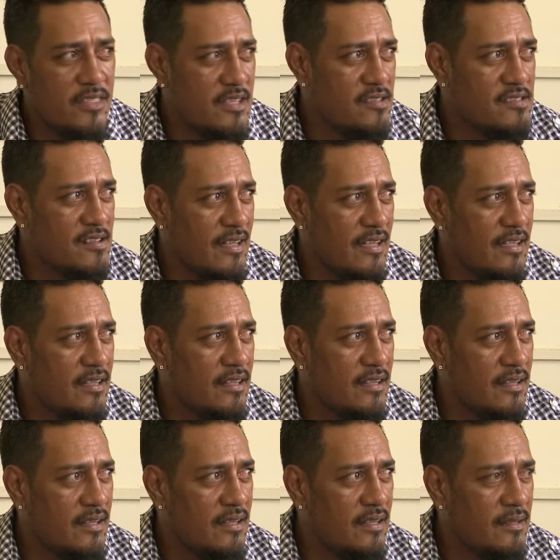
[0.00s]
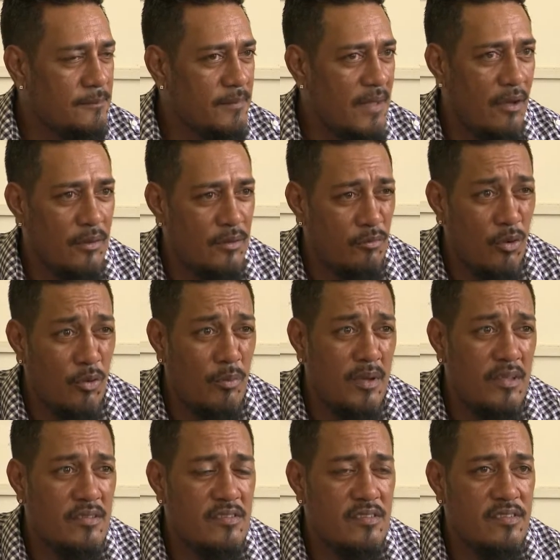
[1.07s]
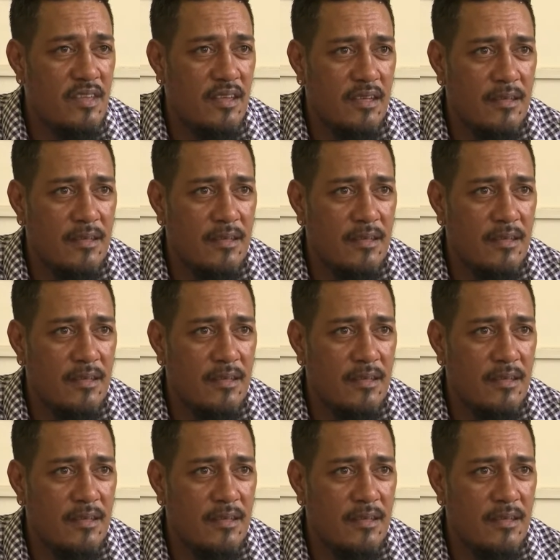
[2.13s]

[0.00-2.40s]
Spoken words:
things like our enrollments,